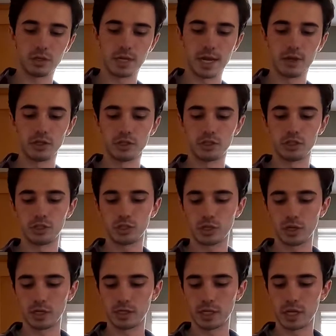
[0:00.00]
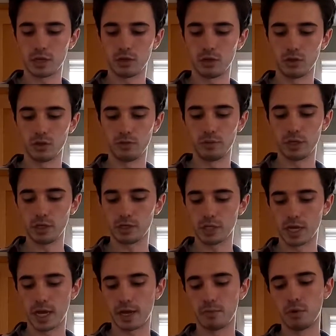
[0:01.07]
Now this is just going to take a little bit of
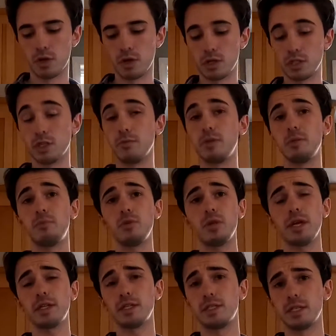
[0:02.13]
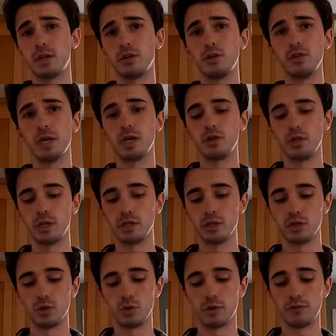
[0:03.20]
time. Some people like to tell you that you need
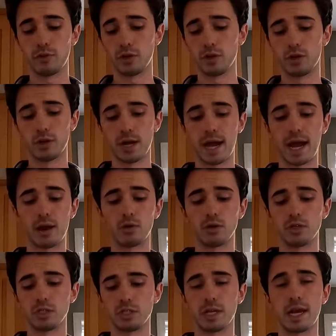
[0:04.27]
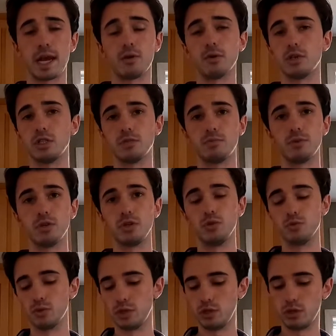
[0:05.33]
to do it for hours and hours, but
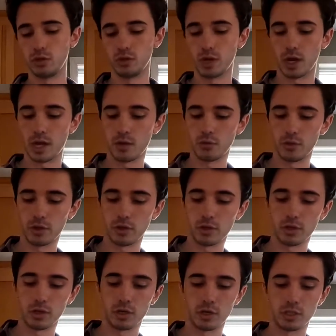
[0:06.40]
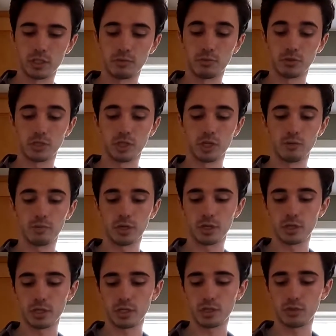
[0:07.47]
you really do not with a simple syrup
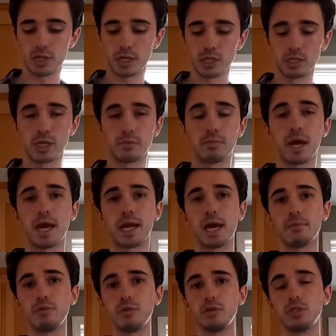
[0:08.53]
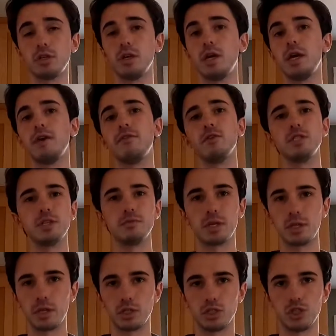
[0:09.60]
like this that is like pineapples. With
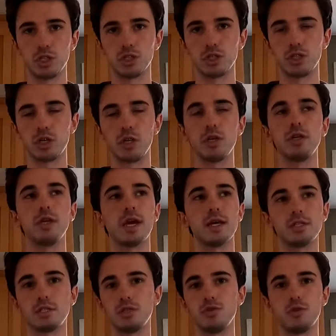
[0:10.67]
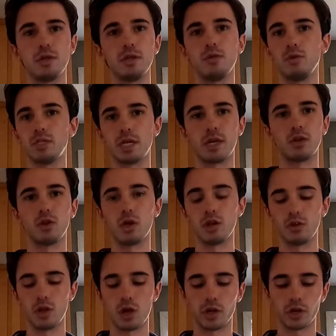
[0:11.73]
something like ginger, yes, it would take a
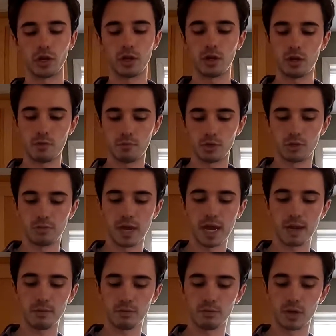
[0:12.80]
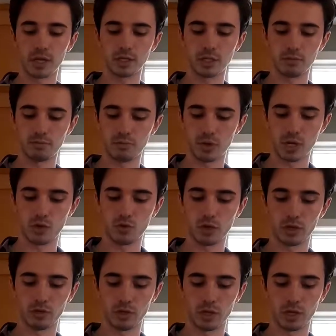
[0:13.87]
lot longer, but the pineapple breaks up pretty
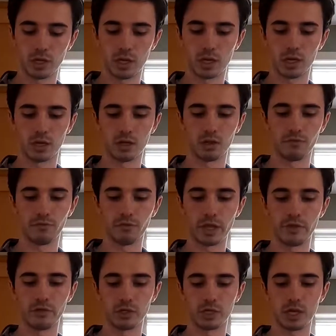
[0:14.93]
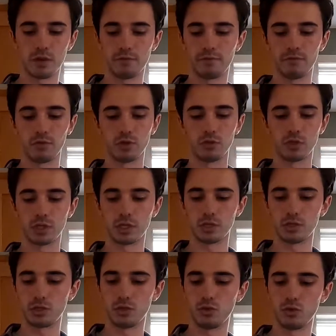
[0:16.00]
quickly and the flavors get infused
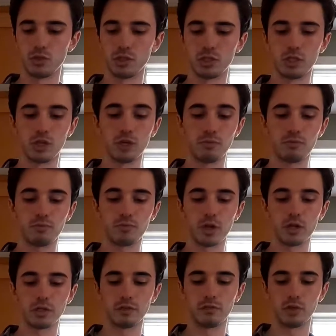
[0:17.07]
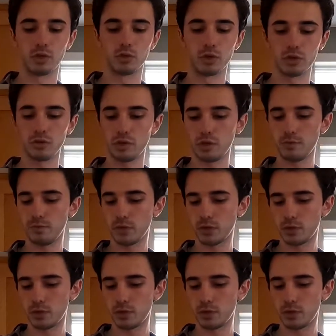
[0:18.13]
into the syrup relatively quickly.